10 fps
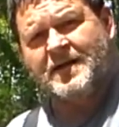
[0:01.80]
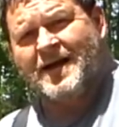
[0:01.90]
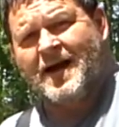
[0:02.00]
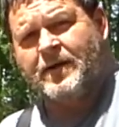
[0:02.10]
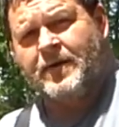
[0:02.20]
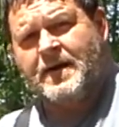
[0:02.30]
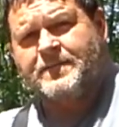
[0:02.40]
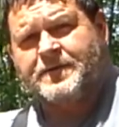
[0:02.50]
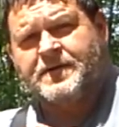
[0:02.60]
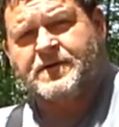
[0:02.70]
the high ready
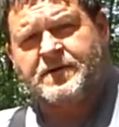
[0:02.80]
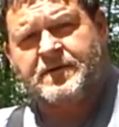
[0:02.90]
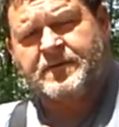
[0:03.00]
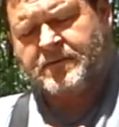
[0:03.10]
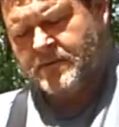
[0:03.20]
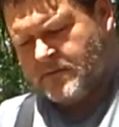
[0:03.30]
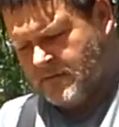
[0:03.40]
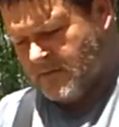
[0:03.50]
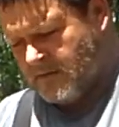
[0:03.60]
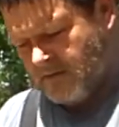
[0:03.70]
position.
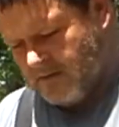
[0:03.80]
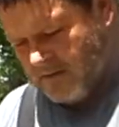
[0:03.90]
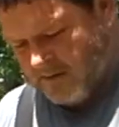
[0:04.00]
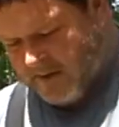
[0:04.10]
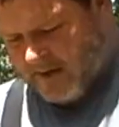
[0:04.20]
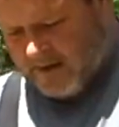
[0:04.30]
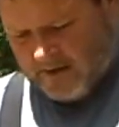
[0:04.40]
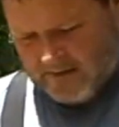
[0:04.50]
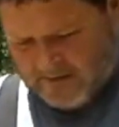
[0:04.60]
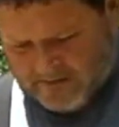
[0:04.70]
Okay.
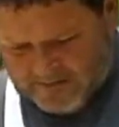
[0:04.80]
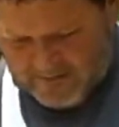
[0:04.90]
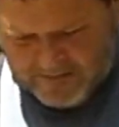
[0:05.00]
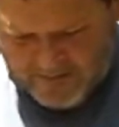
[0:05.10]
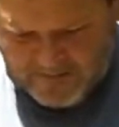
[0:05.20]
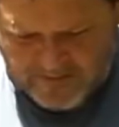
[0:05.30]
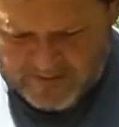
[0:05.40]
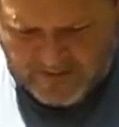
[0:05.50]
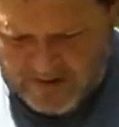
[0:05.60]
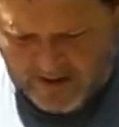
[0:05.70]

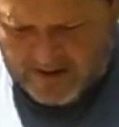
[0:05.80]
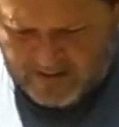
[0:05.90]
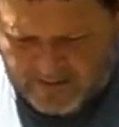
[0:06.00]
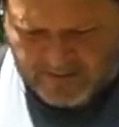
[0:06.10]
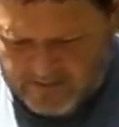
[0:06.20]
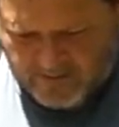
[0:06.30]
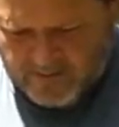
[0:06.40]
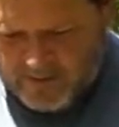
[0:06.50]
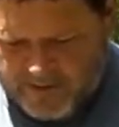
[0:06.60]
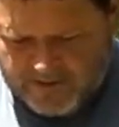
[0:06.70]
And
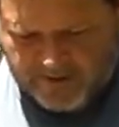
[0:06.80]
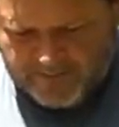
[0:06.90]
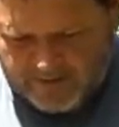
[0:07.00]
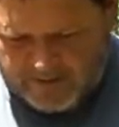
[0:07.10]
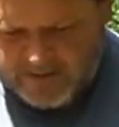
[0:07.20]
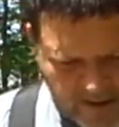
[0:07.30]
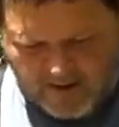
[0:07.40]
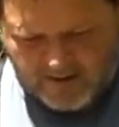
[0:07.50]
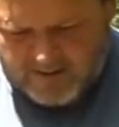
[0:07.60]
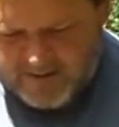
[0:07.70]
what we're typically
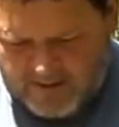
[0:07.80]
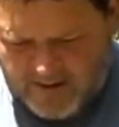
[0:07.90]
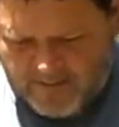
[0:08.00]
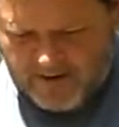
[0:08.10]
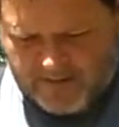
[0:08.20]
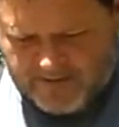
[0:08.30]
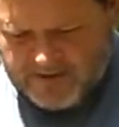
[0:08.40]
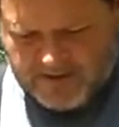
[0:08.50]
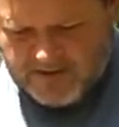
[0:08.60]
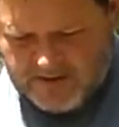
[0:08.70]
taught in a high ready
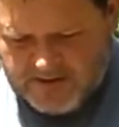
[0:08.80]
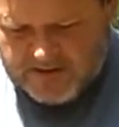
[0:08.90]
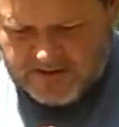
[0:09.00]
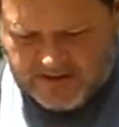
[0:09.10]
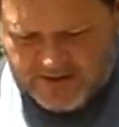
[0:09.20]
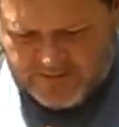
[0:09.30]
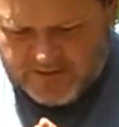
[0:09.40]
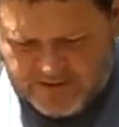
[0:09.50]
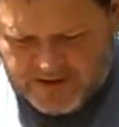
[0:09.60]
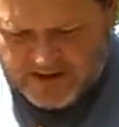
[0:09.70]
position is the center of
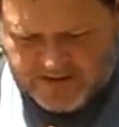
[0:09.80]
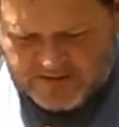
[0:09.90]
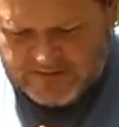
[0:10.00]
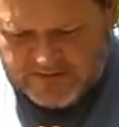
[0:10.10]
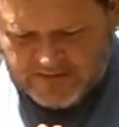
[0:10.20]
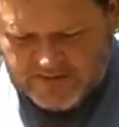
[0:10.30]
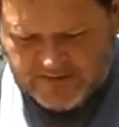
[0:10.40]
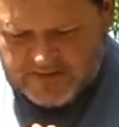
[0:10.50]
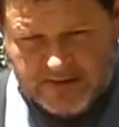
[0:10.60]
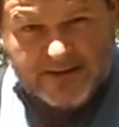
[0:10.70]
the chest.
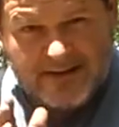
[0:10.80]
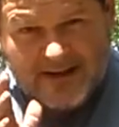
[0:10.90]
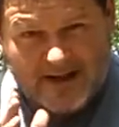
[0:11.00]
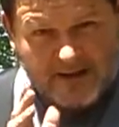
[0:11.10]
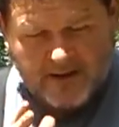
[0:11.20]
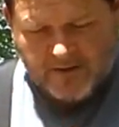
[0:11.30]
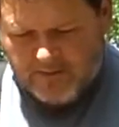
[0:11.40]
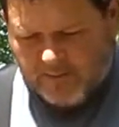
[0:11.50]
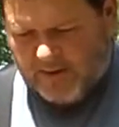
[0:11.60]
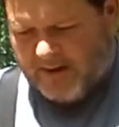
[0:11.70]
Not a
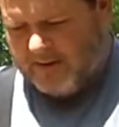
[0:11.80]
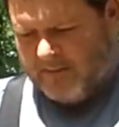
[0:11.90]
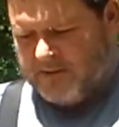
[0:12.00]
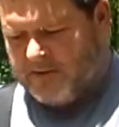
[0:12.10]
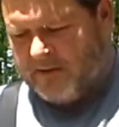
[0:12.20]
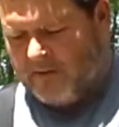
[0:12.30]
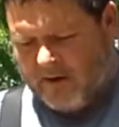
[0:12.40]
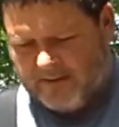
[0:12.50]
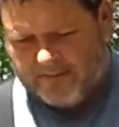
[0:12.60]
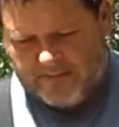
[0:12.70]
good plan. Let me tell you
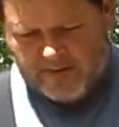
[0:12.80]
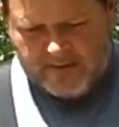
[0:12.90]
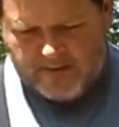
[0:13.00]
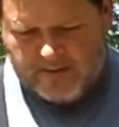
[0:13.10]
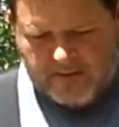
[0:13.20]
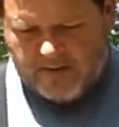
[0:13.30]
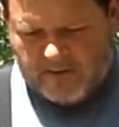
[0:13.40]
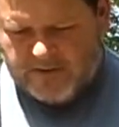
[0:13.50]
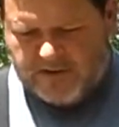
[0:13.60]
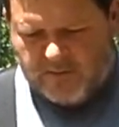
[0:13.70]
why. Now
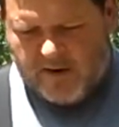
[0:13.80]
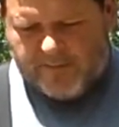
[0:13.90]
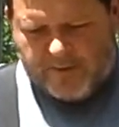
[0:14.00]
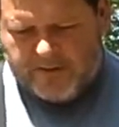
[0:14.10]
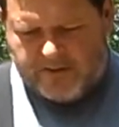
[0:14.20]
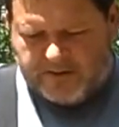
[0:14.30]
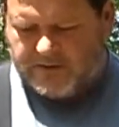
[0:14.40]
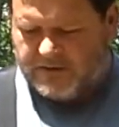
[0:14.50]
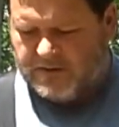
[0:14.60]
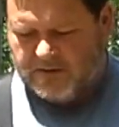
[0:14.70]
notice this weapon
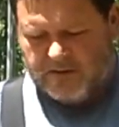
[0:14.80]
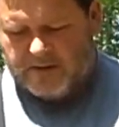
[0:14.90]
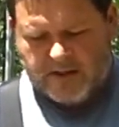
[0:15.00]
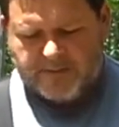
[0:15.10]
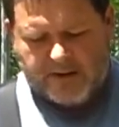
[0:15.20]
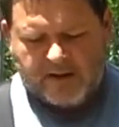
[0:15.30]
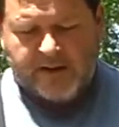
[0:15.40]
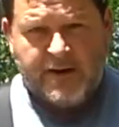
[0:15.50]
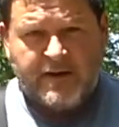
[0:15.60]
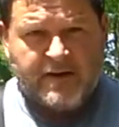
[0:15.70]
has been
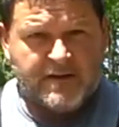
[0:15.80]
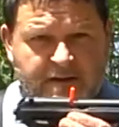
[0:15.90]
cleared, and it